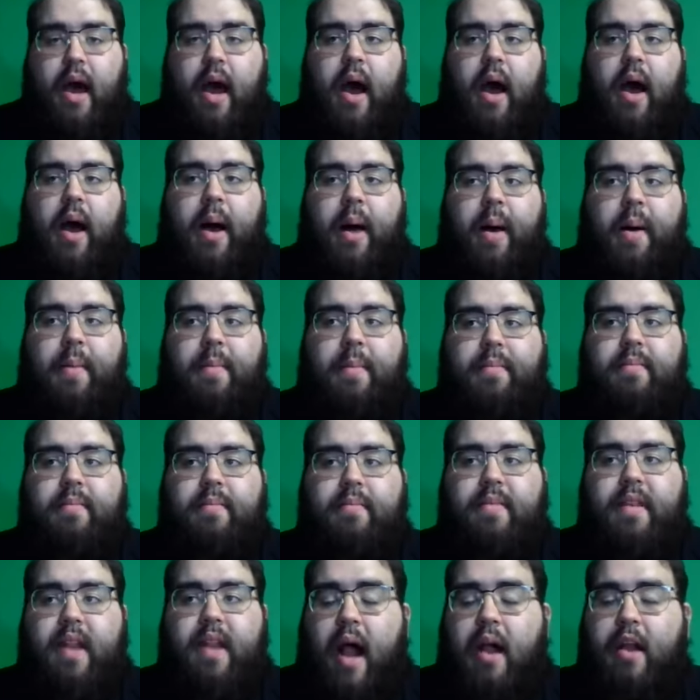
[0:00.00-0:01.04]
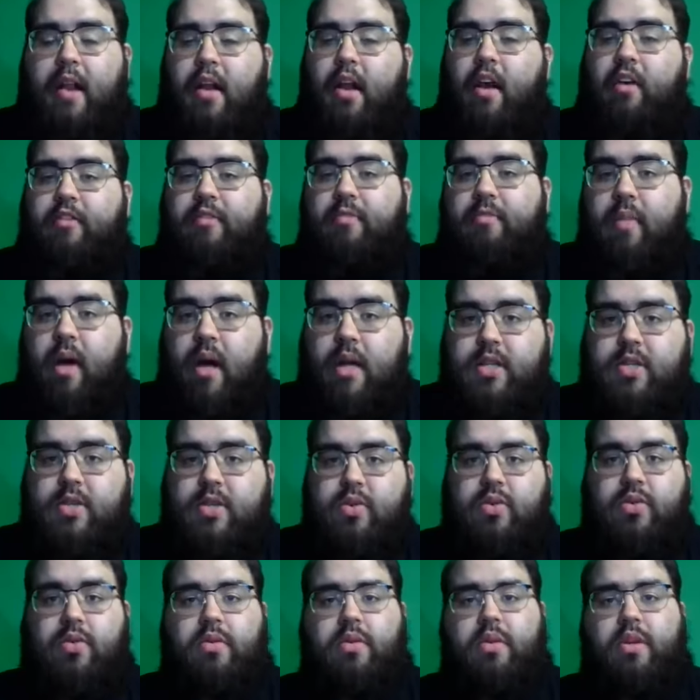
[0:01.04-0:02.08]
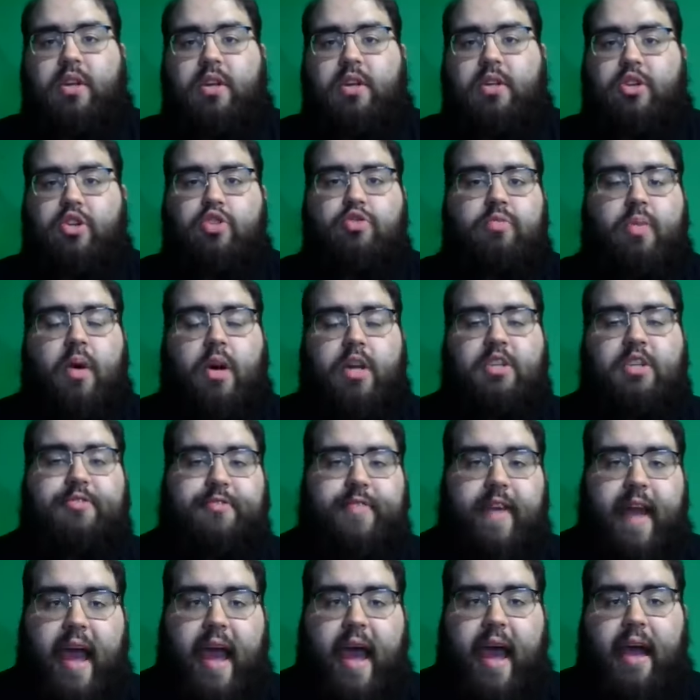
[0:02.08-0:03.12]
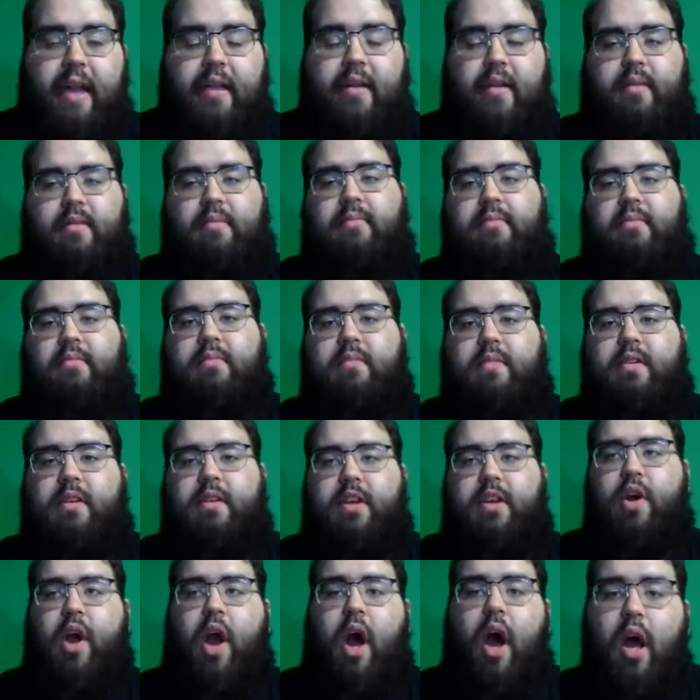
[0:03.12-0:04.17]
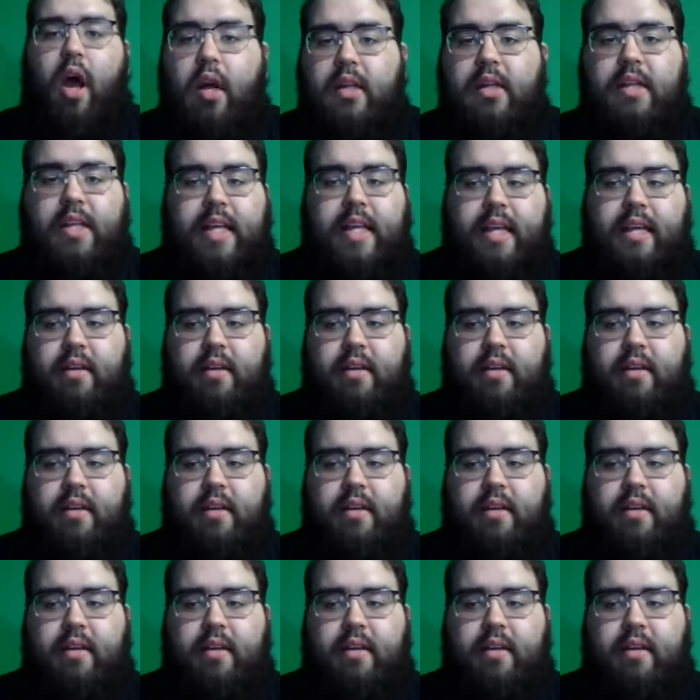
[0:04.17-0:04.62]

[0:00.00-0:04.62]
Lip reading: not enough muscle, too much fat, you're ugly.